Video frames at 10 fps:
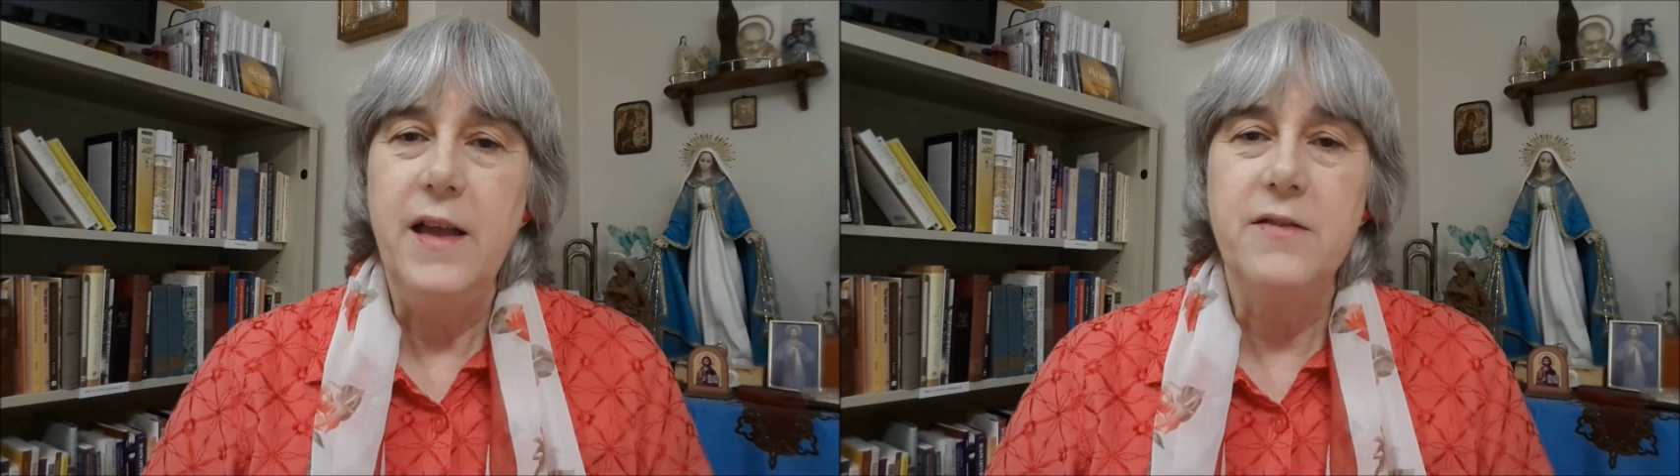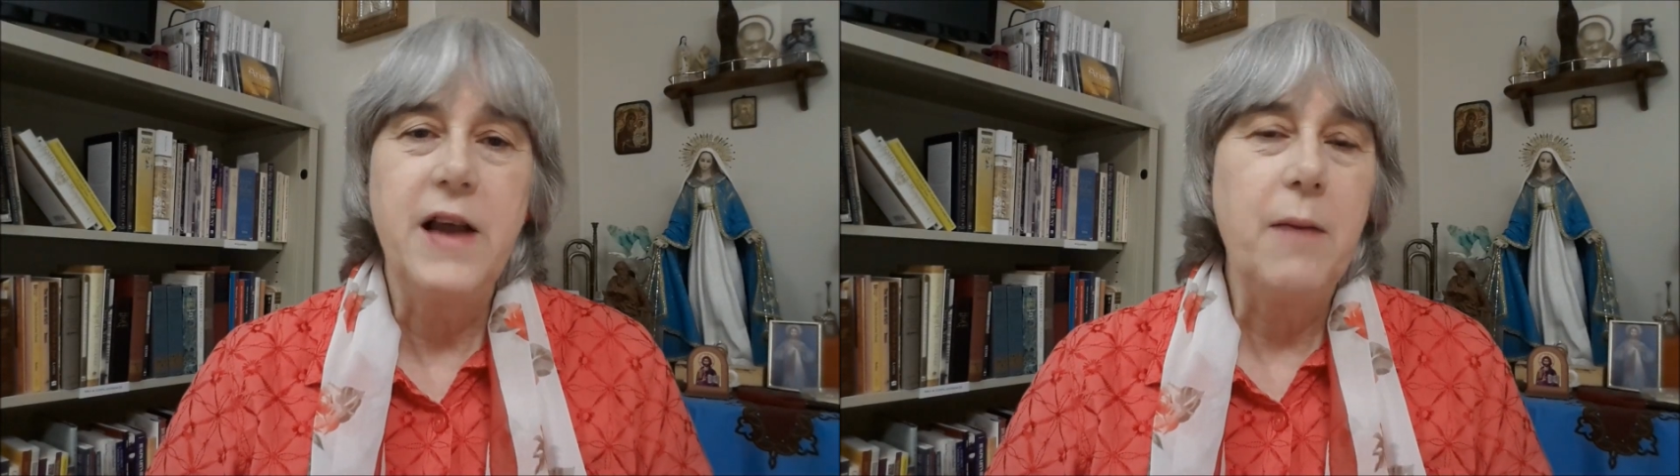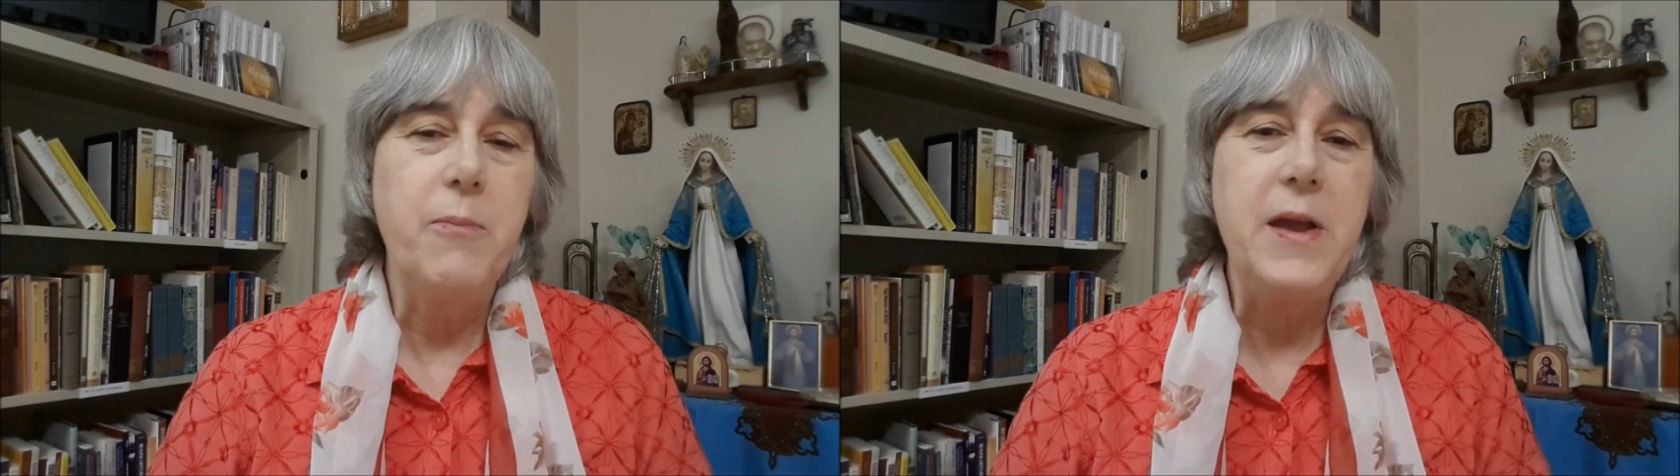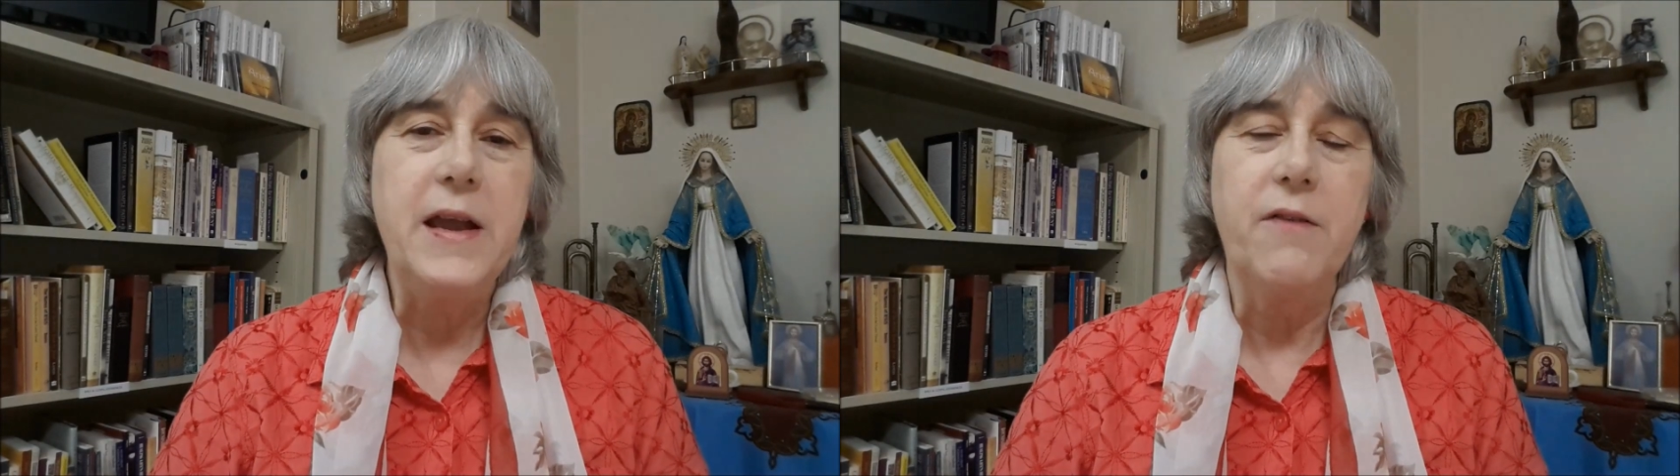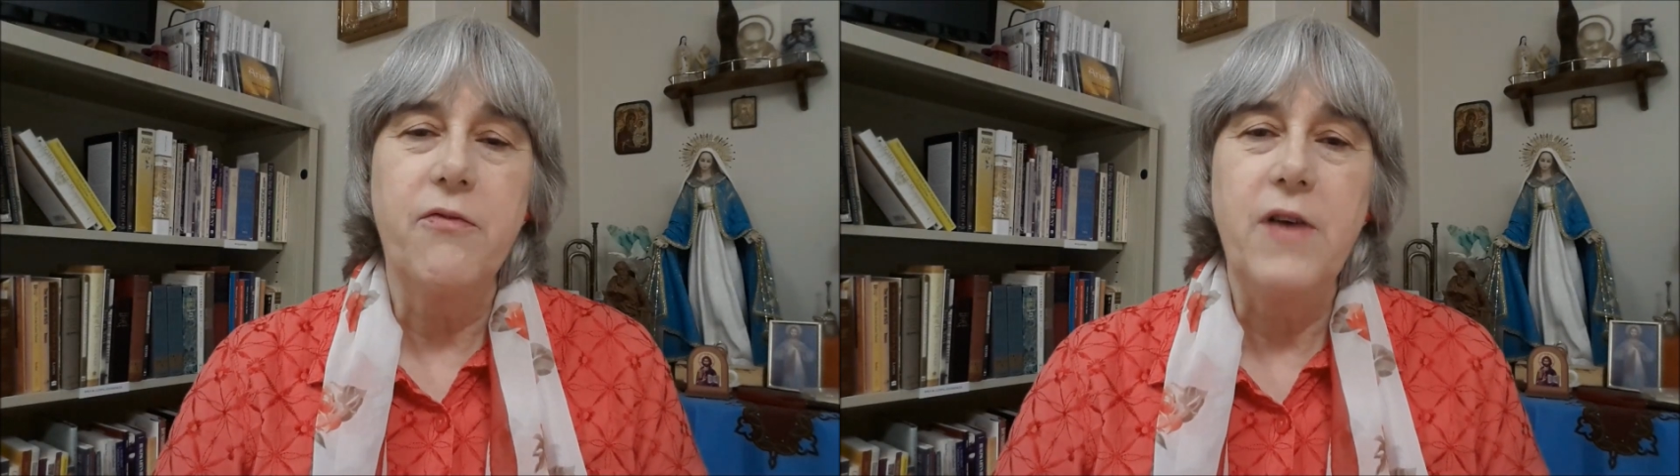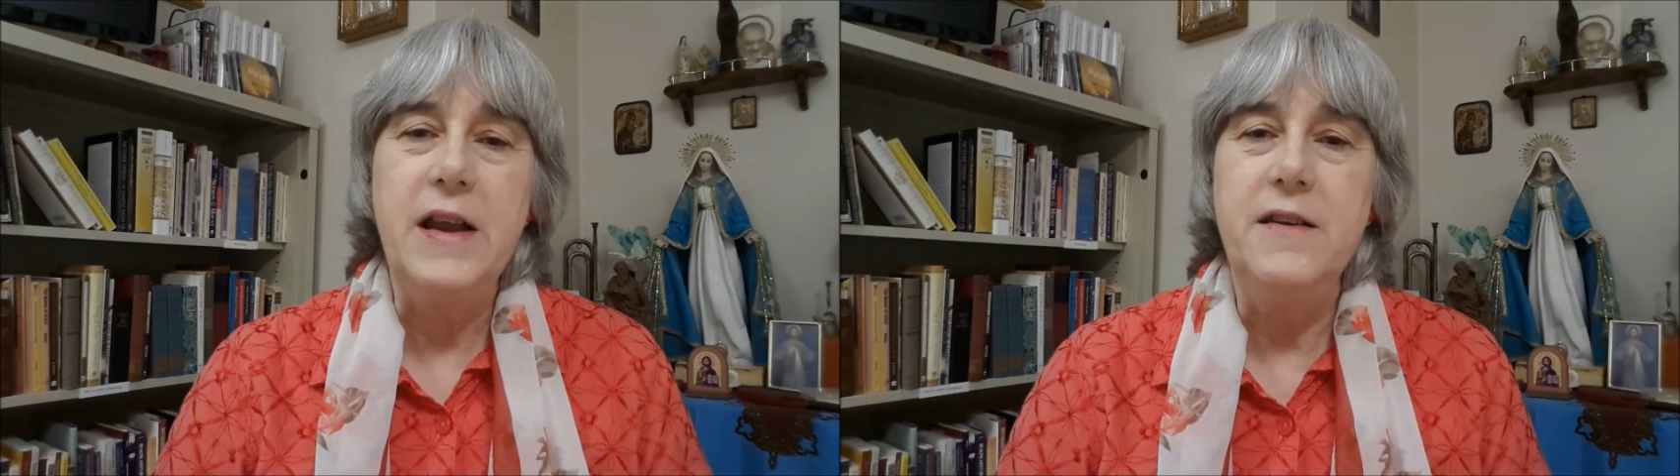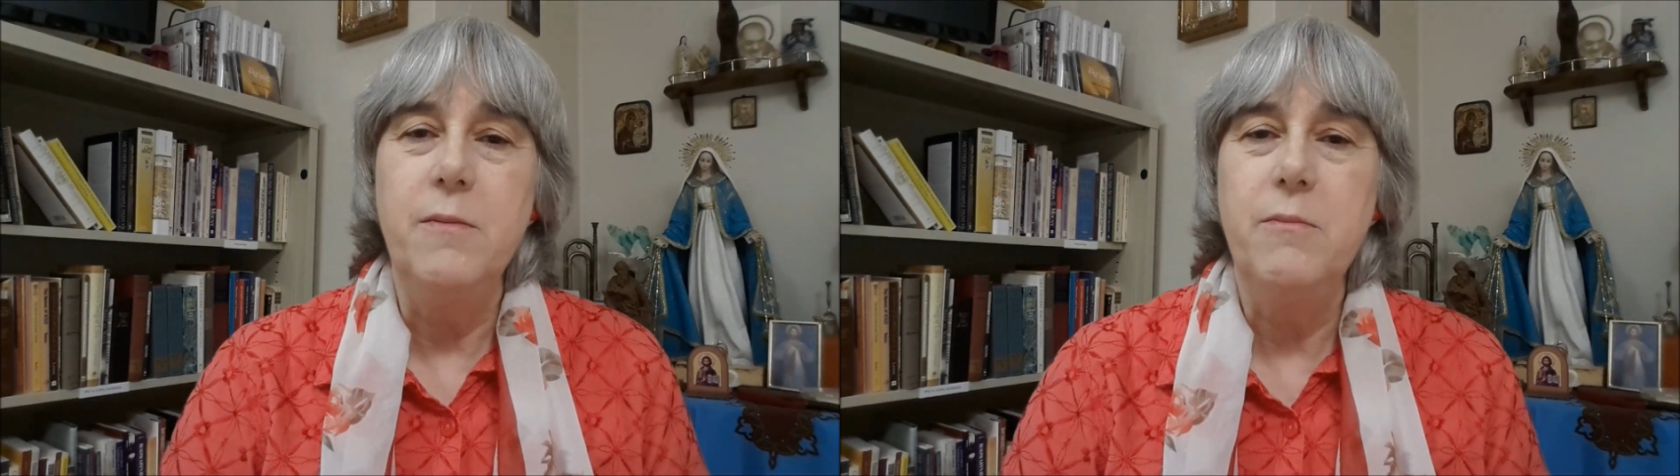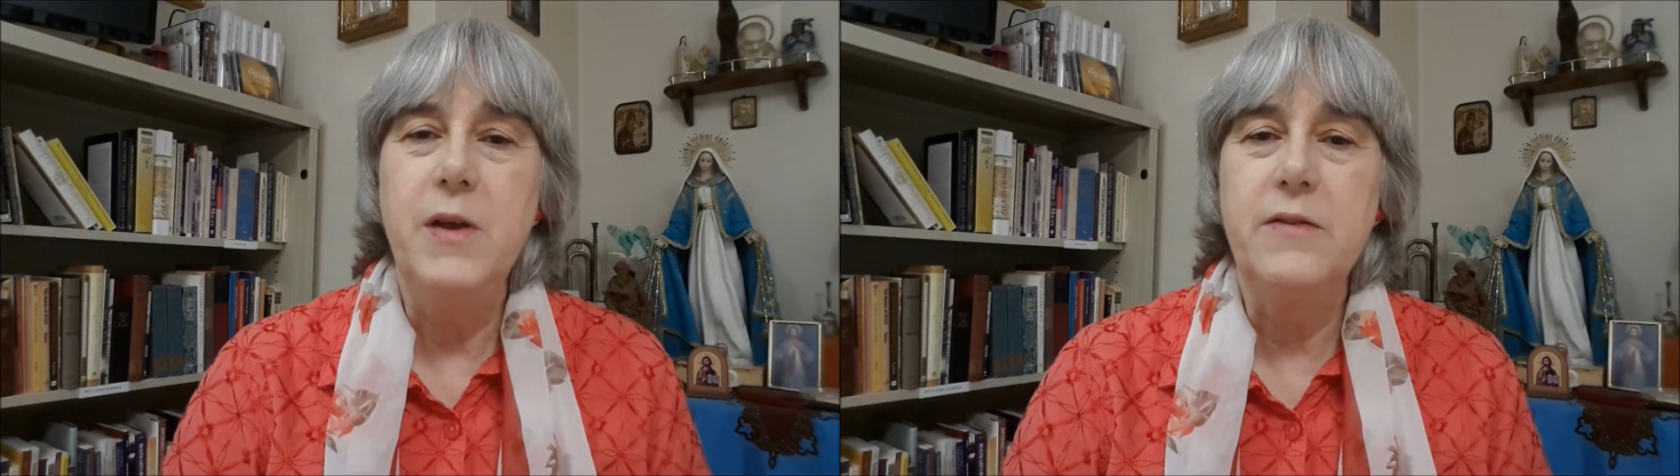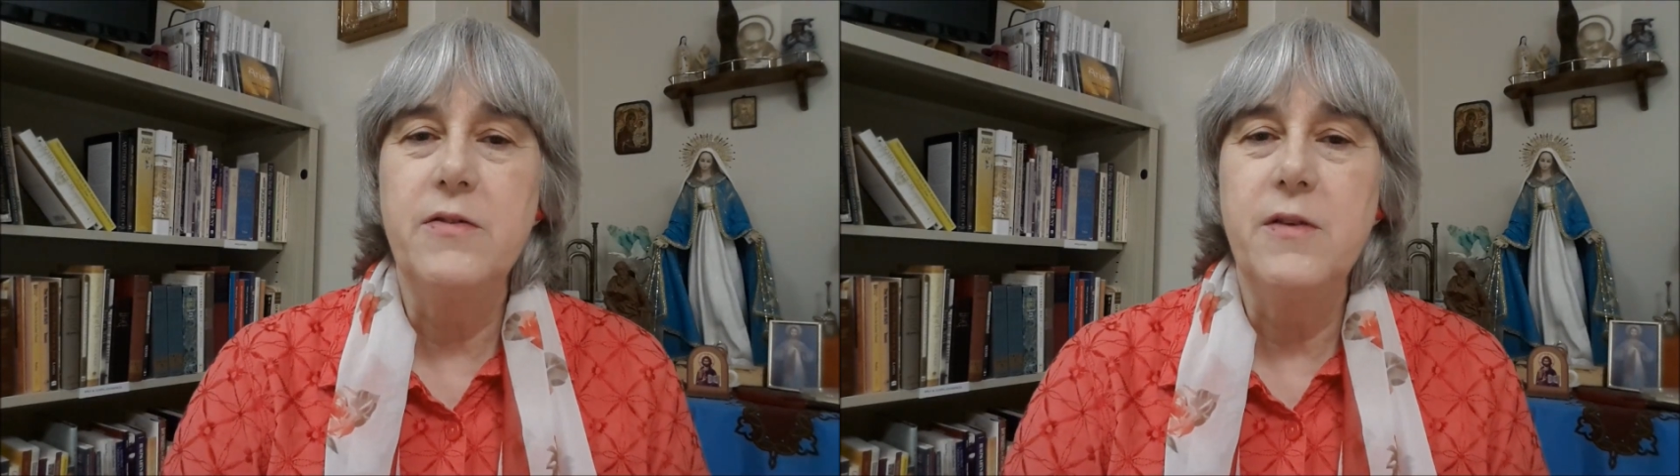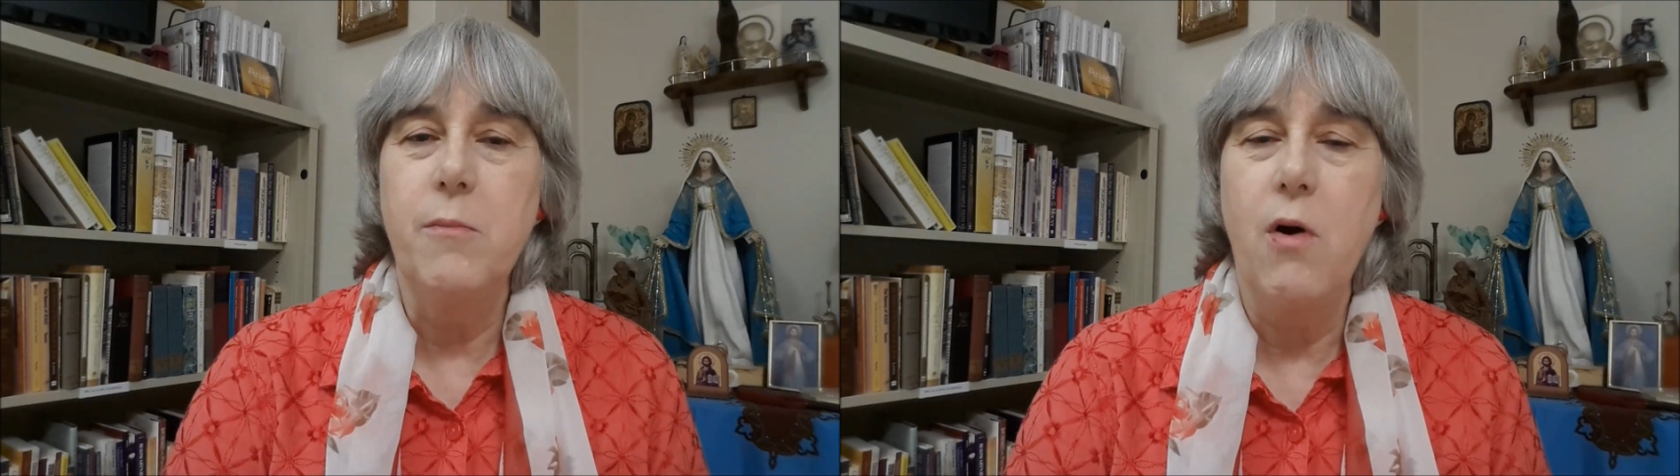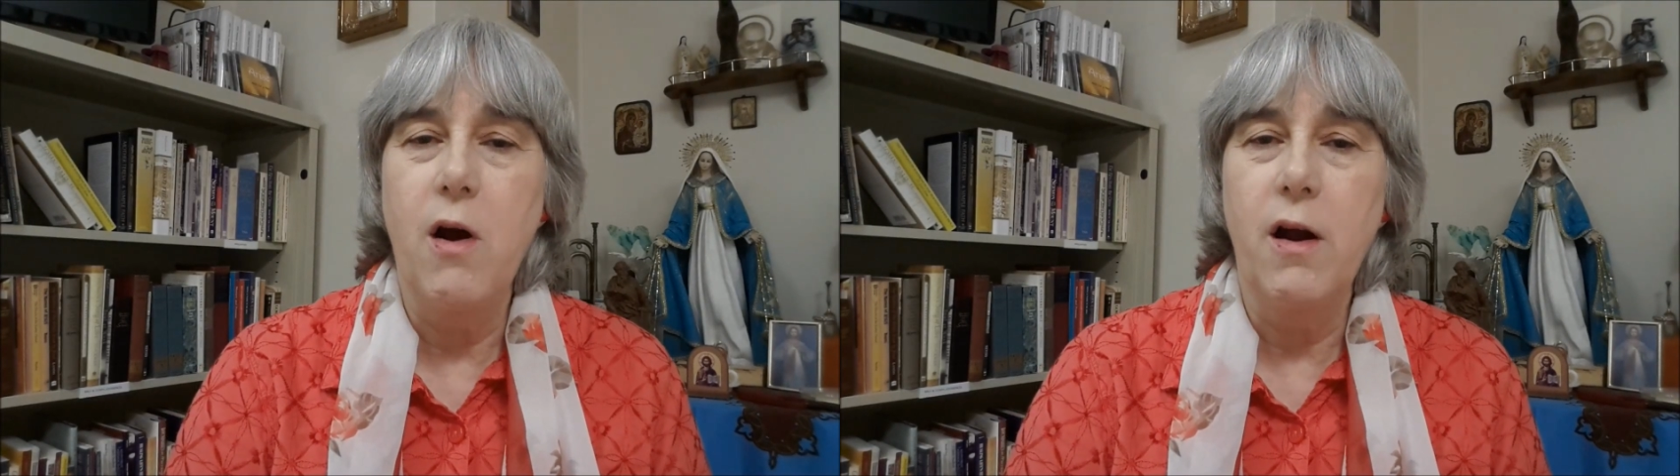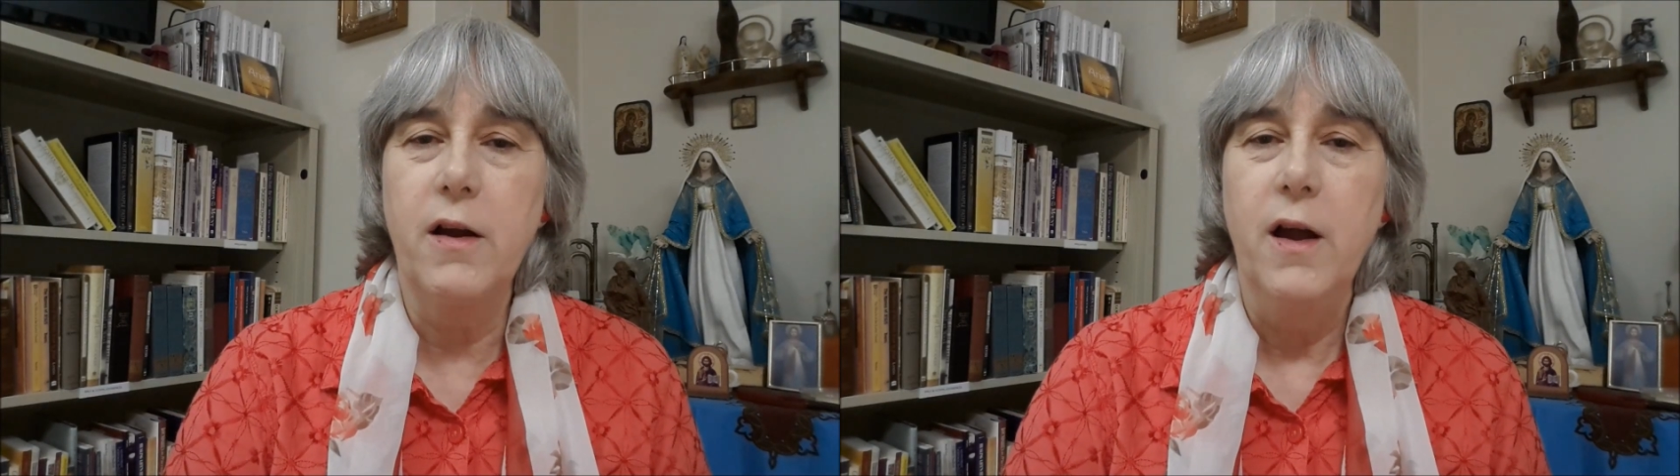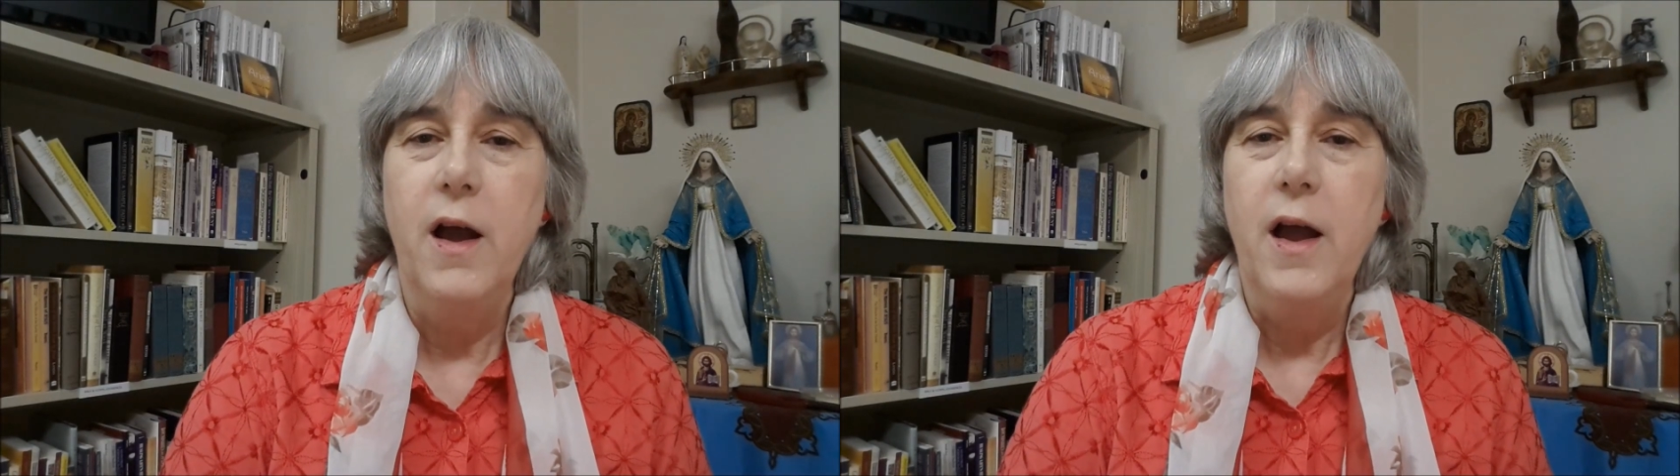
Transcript: is not being afraid to miss the mark.